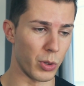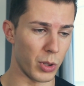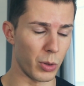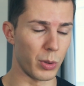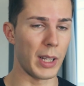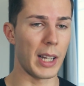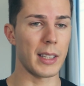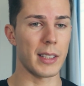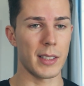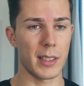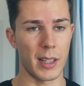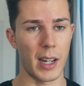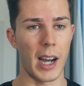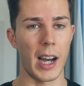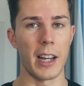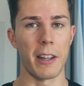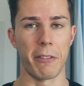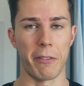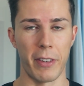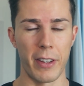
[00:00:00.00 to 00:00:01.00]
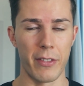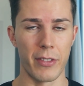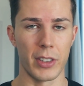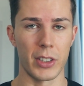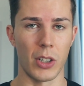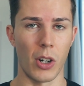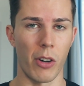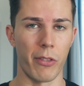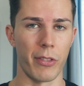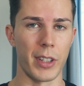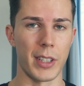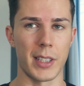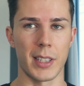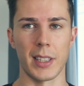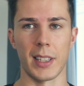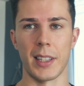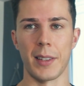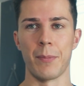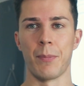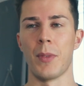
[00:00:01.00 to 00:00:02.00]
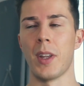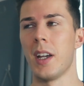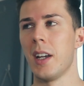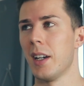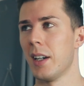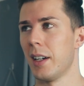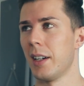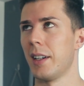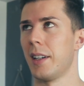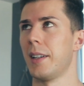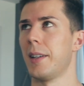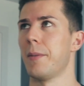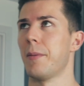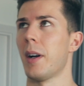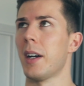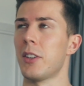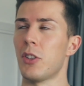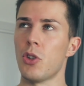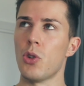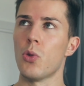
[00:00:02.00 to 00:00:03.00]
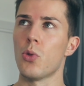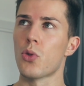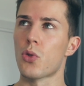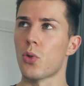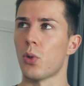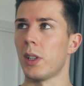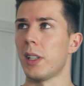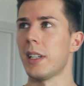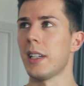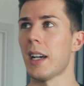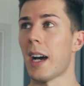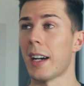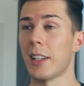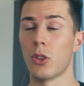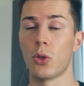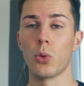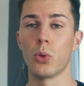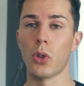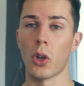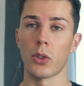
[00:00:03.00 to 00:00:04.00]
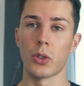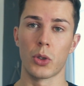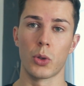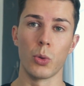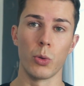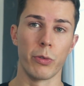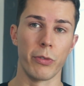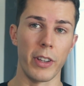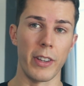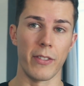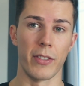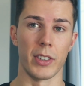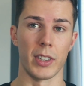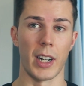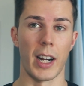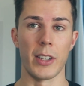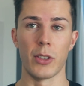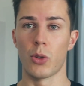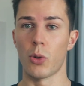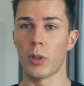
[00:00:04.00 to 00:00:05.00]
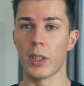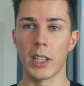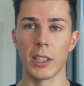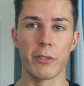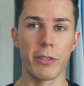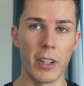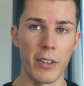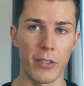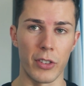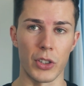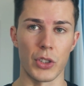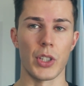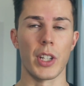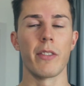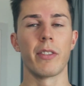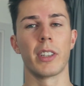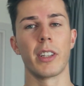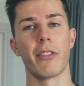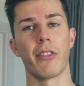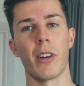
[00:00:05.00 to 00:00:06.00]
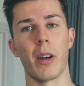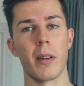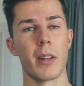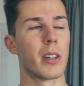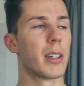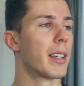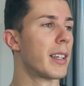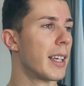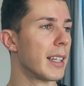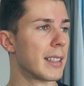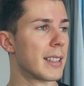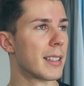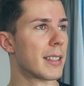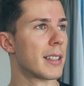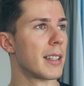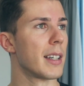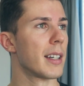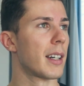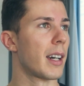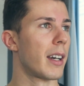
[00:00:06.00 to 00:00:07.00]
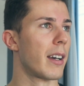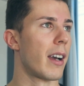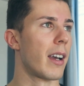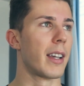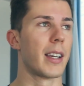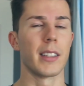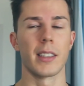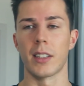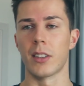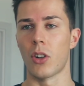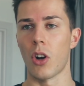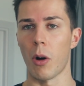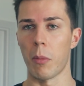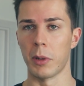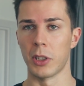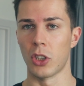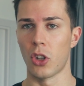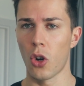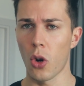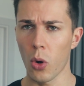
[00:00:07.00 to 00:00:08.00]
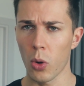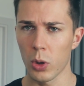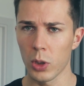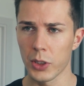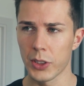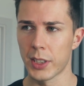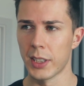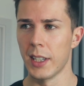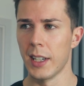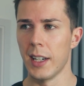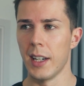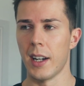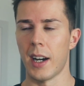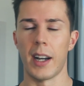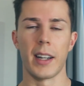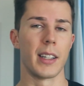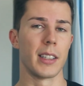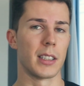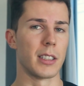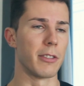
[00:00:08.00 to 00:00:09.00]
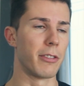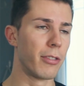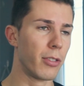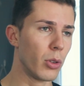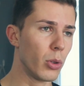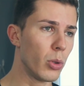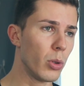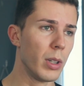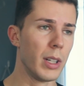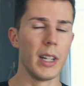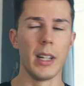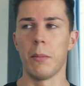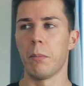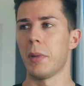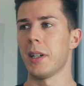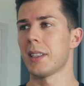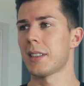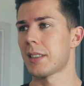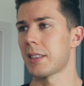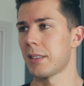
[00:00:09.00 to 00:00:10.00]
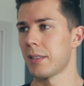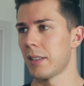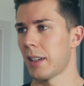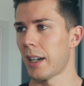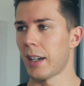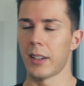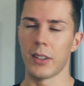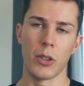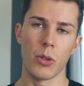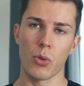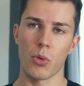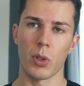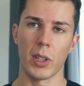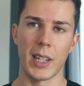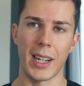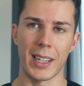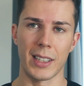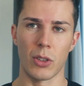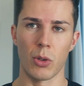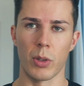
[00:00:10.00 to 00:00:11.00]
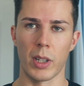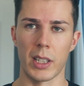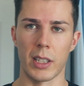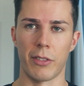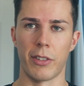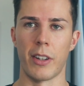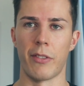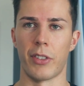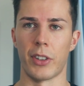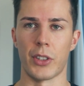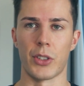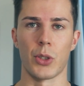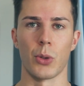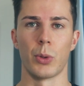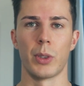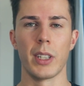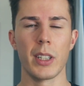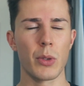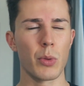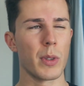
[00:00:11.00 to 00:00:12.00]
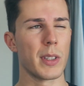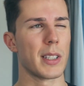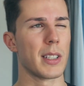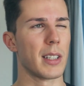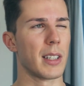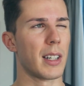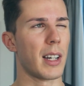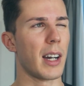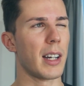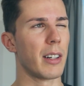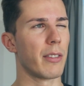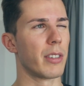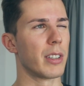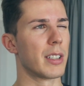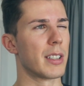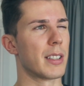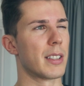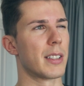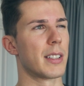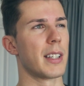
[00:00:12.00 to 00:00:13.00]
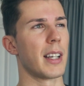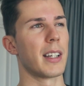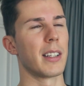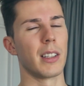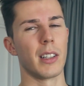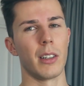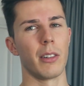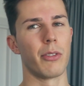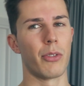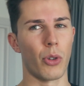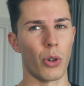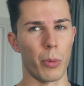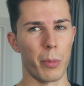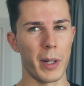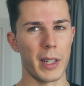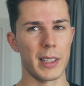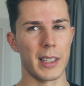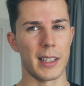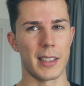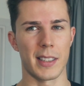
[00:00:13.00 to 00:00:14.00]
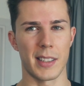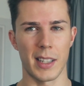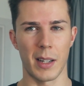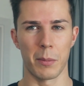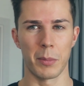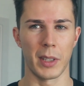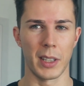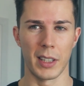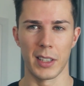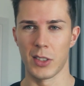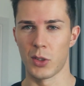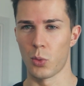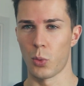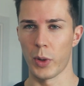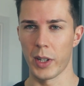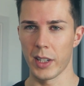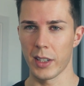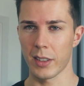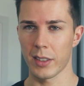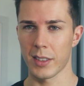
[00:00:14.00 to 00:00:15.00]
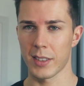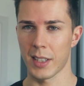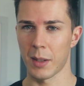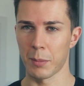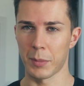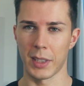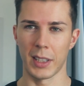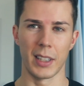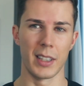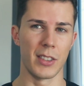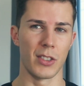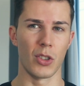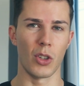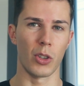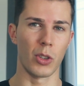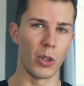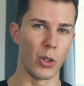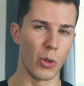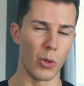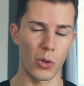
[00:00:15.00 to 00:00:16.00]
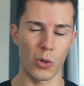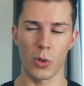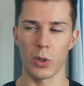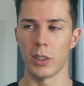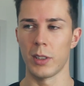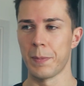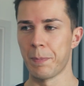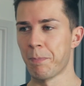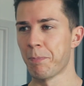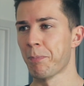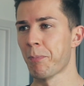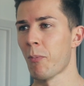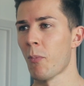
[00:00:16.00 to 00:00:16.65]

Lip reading: So that's high fever, obviously. And usually I do not do fever. I don't get fevers. Even if I get sick, I get a common cold, I get the flu, but usually I don't get a fever. So this was a kind of a signal for me that something is weird, something is not usual.